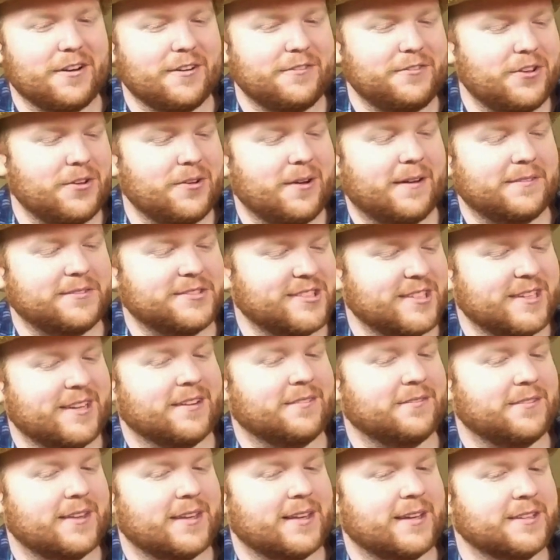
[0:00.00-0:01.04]
Every review I've
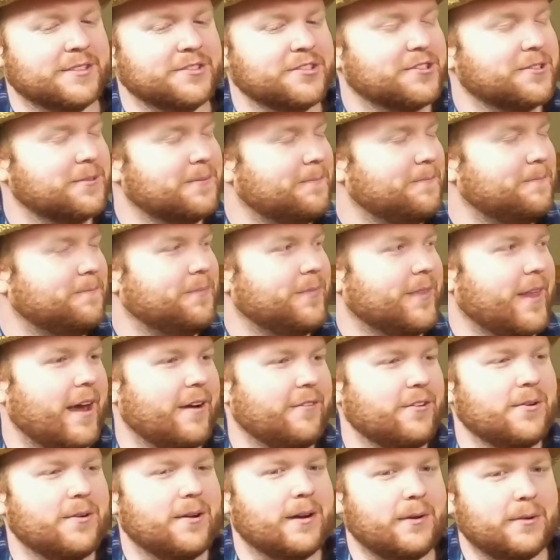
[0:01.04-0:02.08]
seen of this,
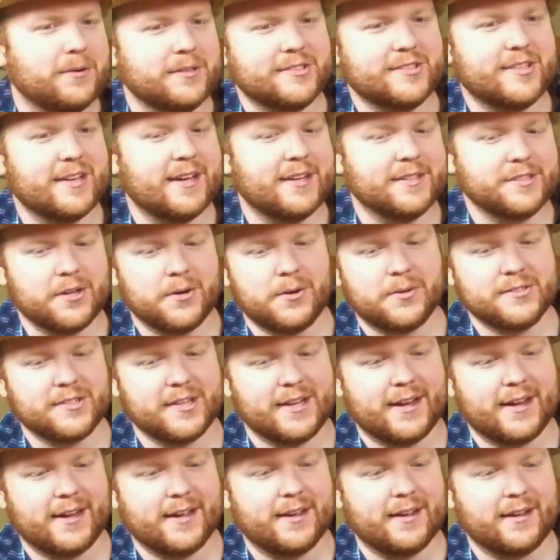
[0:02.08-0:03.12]
everyone always says, "Oh,
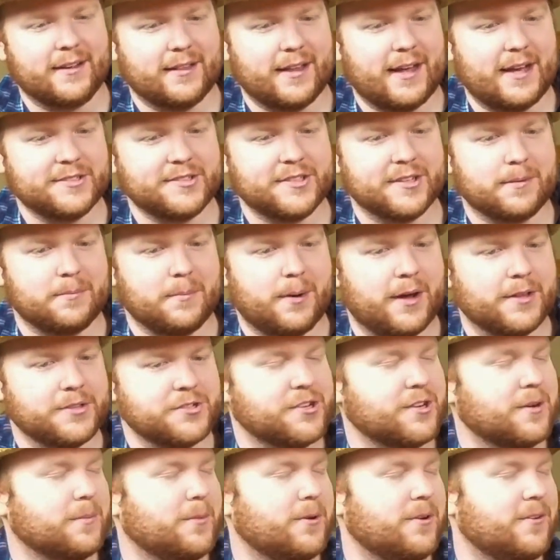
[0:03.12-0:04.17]
it's like a classic
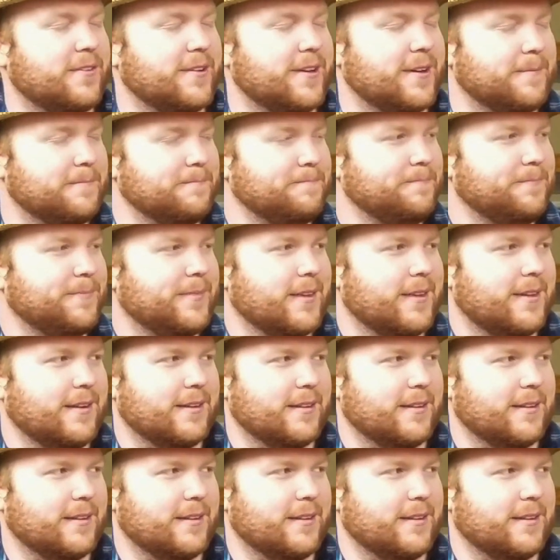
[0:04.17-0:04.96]
monster movie."